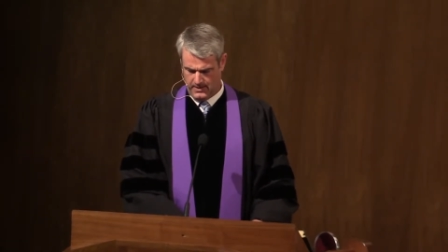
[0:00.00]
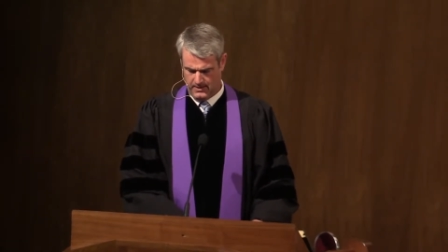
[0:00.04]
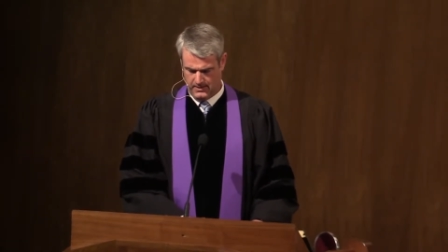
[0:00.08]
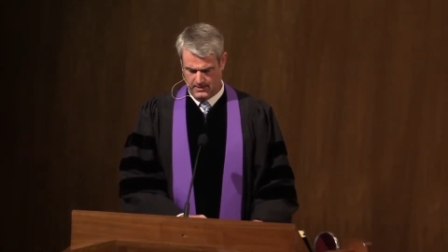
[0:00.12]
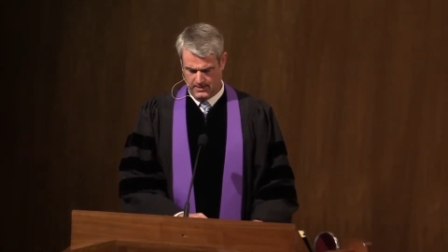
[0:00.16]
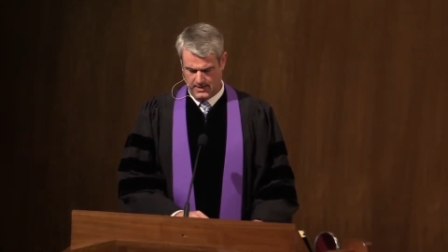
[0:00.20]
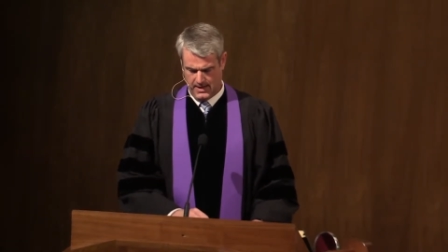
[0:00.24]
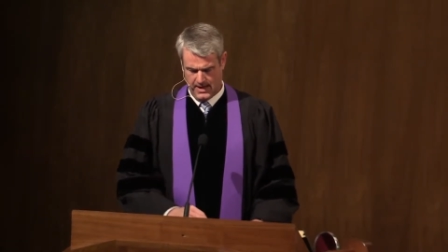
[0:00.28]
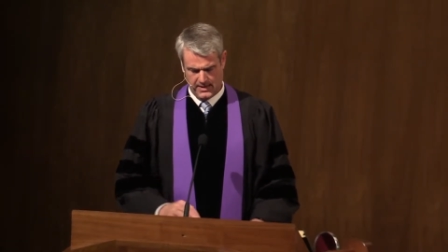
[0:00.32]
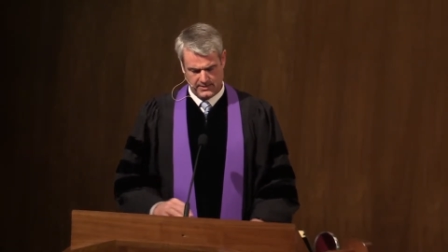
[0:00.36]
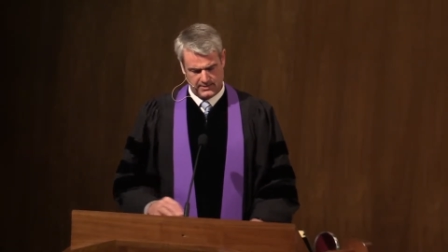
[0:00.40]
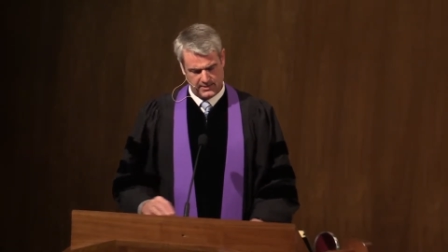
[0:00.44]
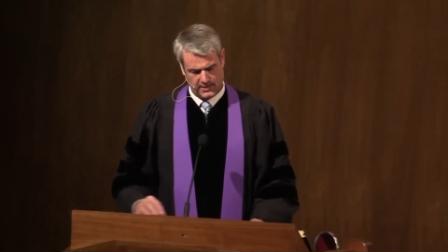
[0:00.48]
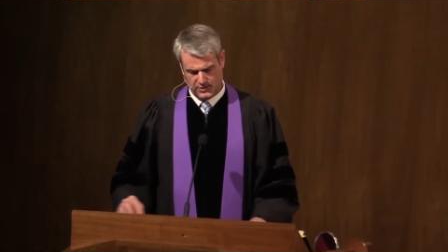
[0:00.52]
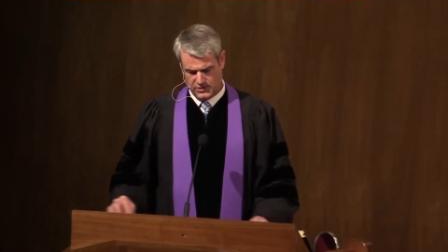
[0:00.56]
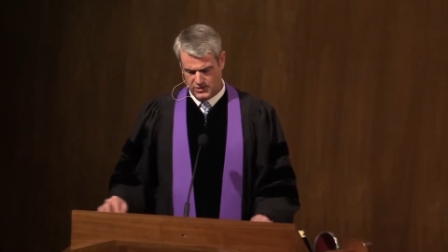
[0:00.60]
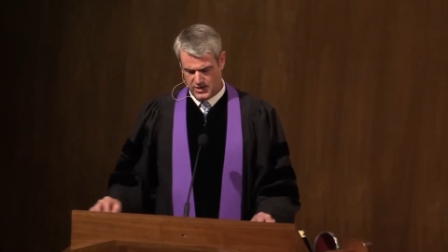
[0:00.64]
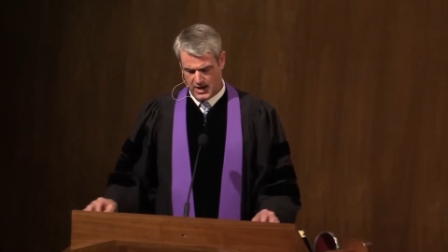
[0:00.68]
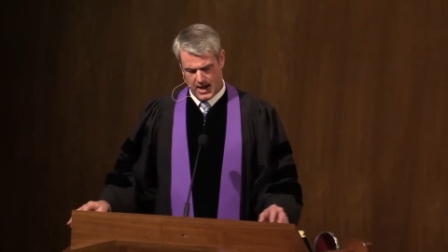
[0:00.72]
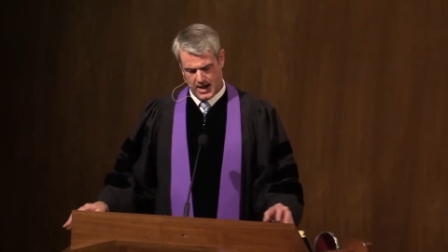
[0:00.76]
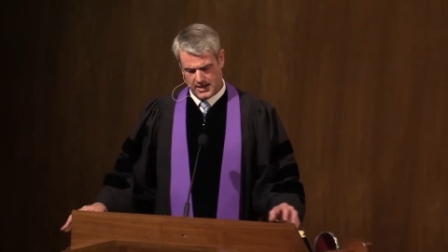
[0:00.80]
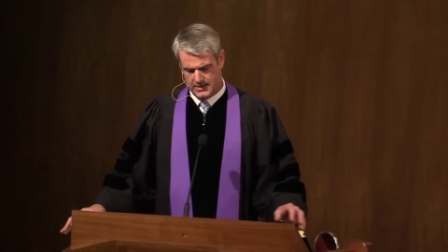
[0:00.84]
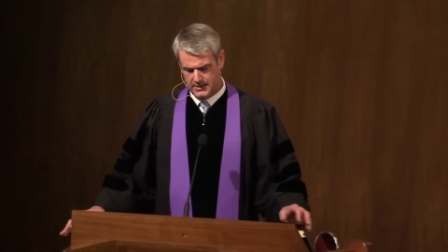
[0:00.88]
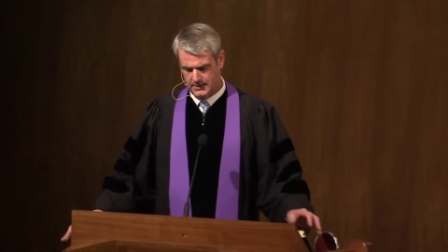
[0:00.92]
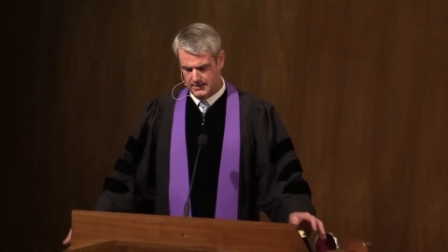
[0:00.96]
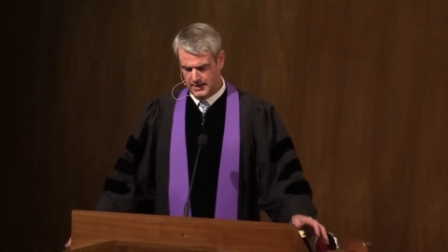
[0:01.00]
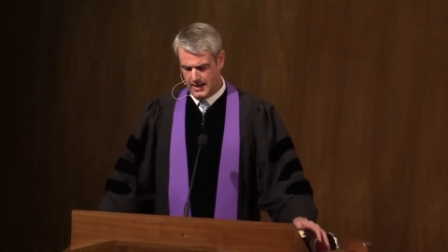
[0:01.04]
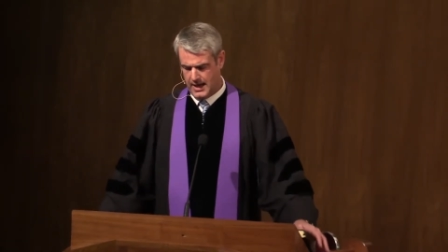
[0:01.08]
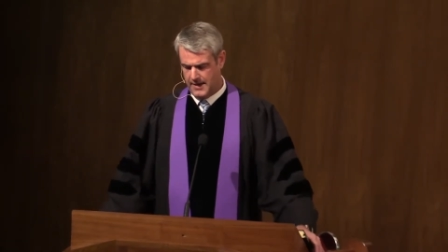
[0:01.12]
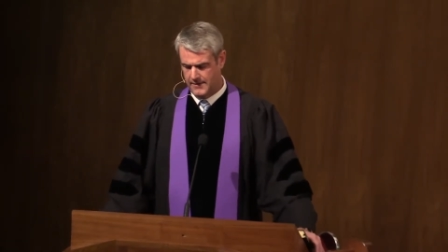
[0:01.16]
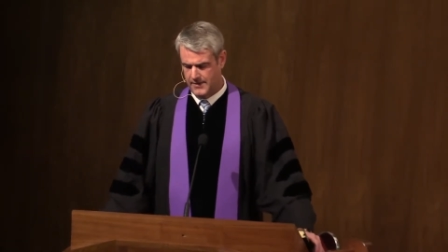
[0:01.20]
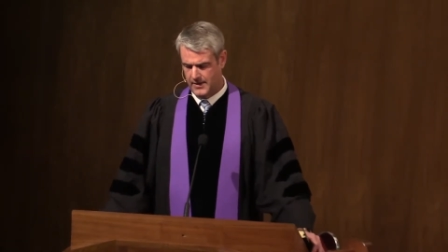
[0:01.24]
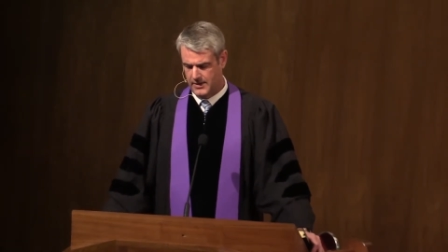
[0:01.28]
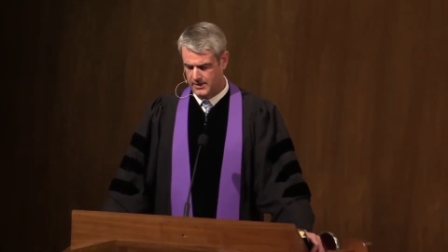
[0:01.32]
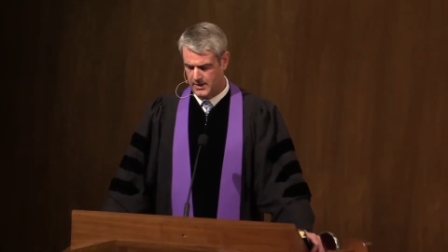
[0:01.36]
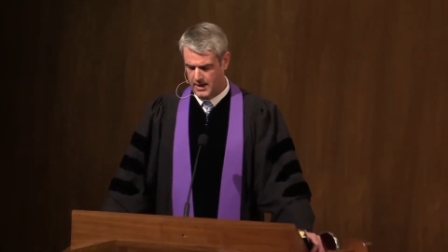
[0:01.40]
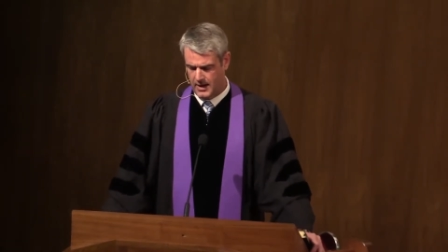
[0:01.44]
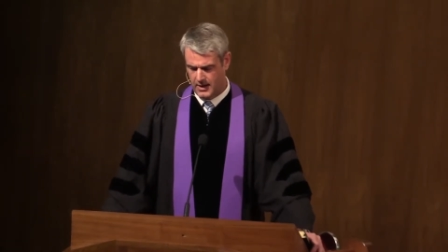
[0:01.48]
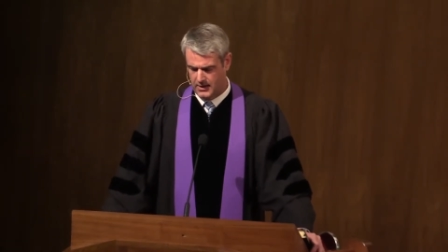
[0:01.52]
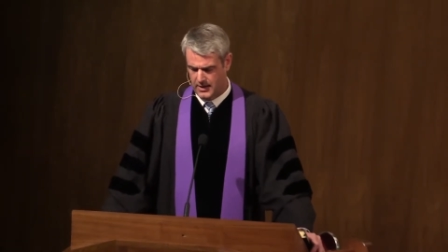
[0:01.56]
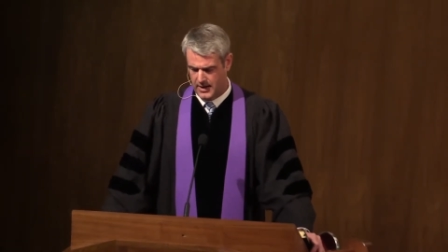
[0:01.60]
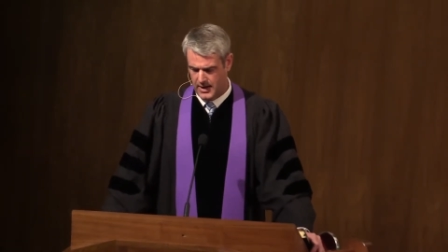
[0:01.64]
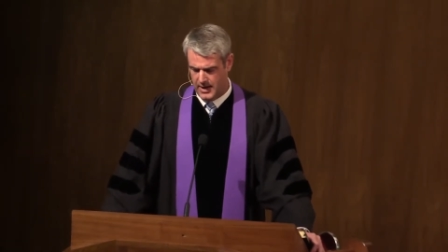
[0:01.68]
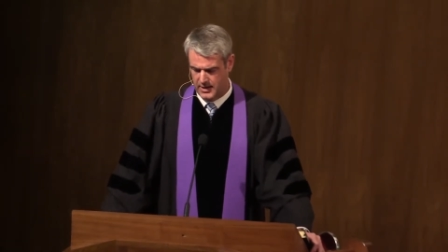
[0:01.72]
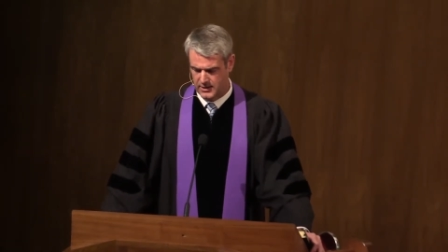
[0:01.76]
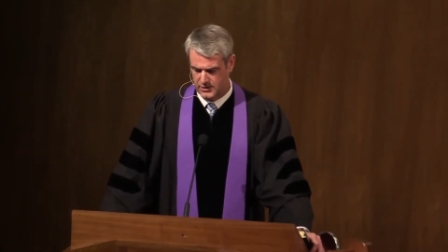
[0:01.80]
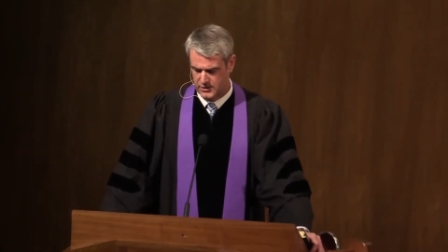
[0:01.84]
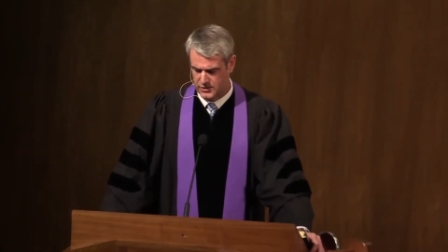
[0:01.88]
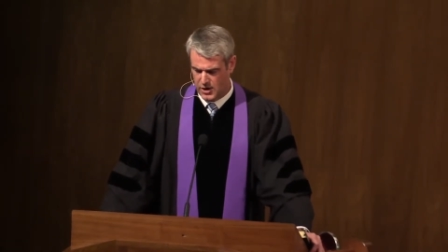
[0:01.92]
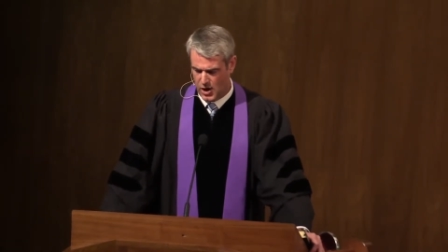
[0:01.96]
Yes, in John 11, there
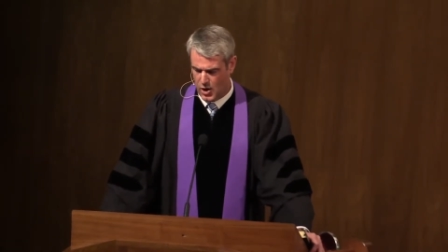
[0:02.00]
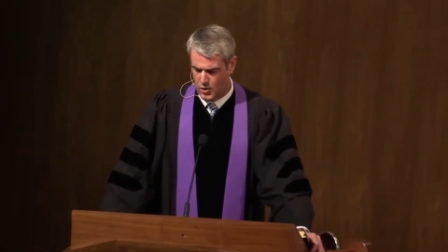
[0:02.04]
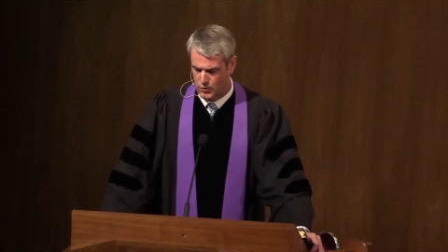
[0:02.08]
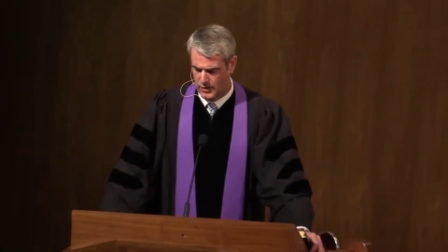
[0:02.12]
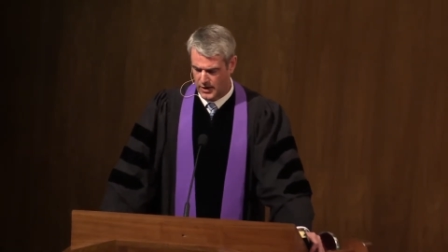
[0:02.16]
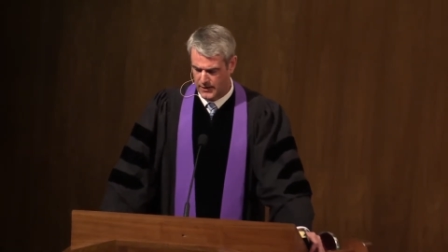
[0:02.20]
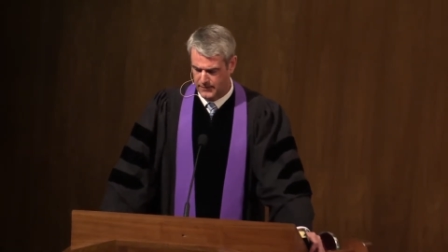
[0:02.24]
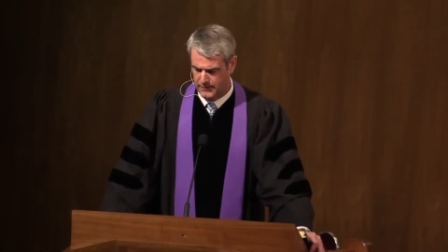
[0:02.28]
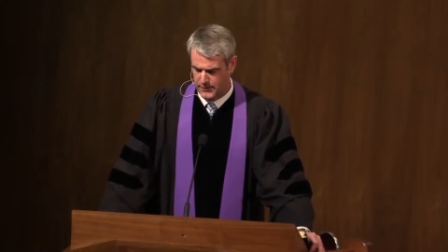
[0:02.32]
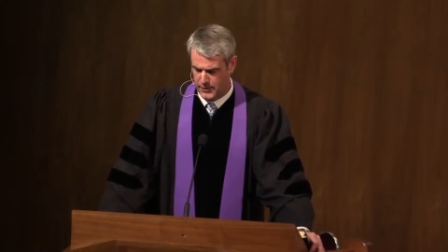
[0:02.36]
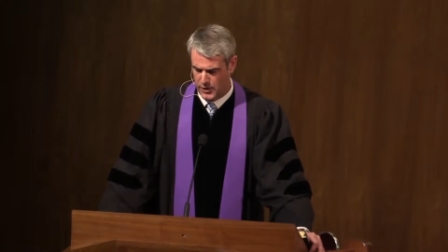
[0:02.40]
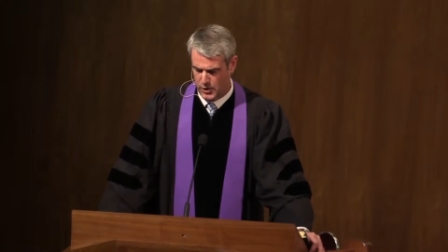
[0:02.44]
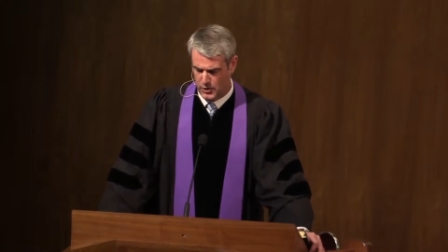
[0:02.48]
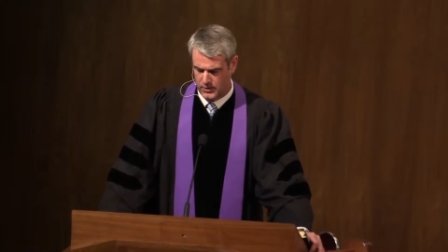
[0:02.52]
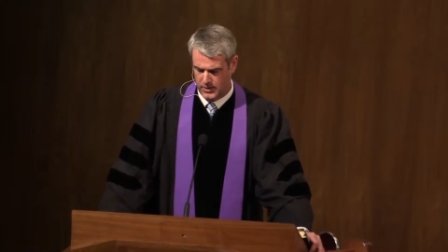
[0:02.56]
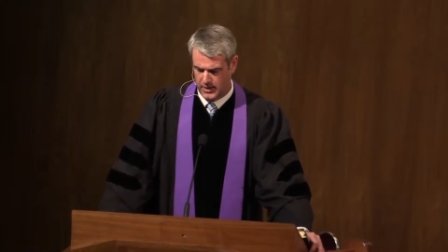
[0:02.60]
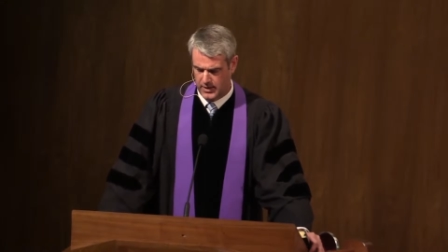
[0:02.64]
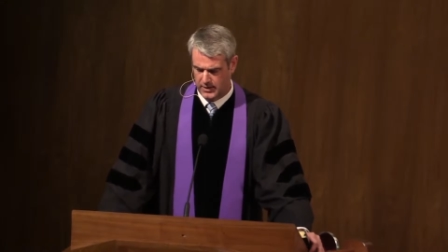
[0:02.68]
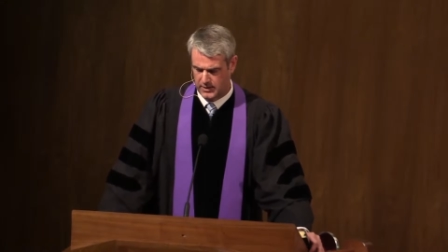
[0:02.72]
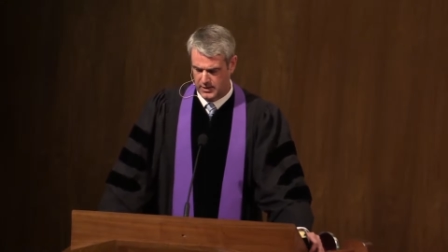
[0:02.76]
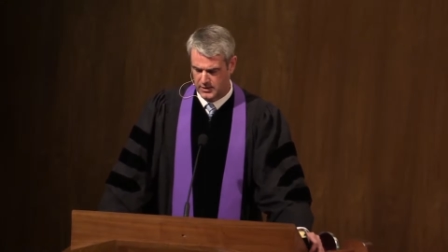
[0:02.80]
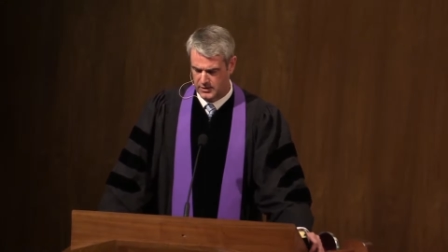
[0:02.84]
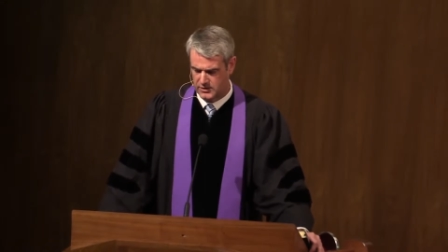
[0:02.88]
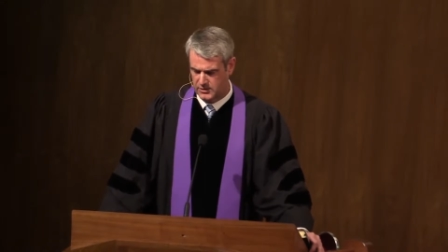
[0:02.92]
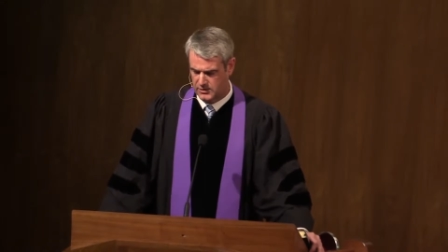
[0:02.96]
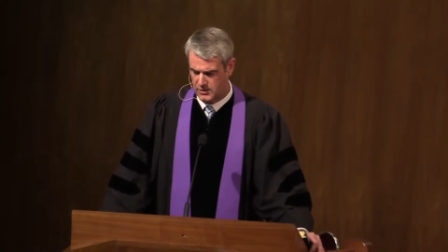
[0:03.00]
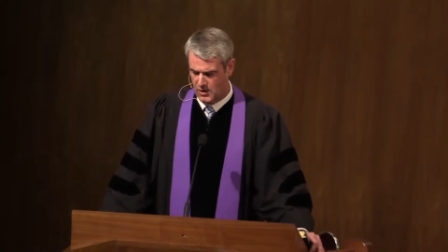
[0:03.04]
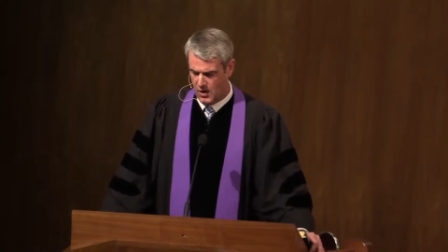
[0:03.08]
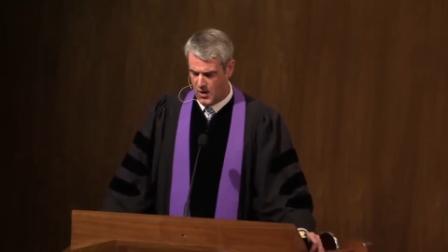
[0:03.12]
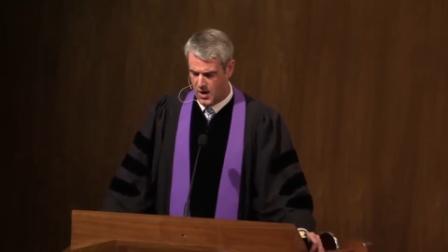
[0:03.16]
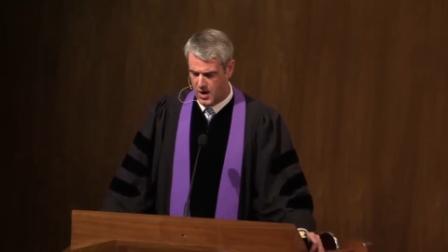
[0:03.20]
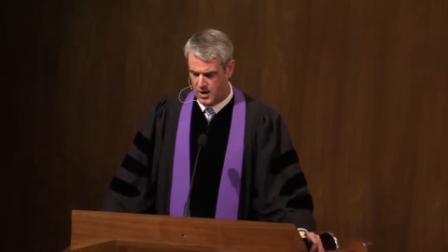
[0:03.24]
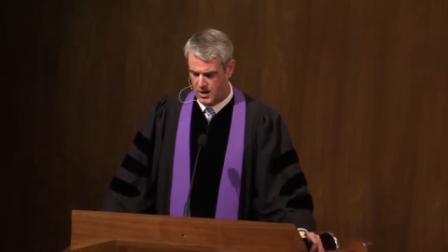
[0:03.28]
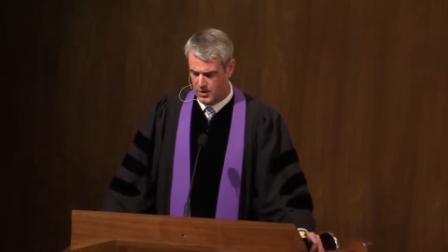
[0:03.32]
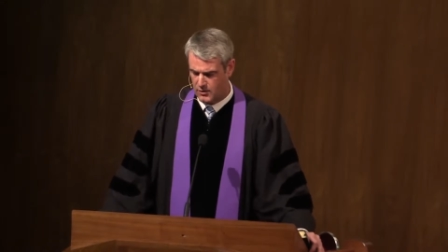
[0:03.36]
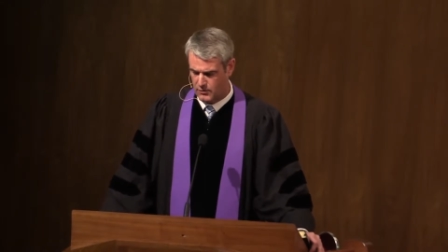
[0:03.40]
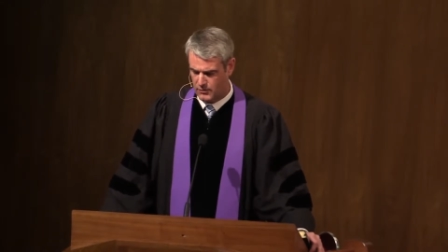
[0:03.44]
is no refuting the stark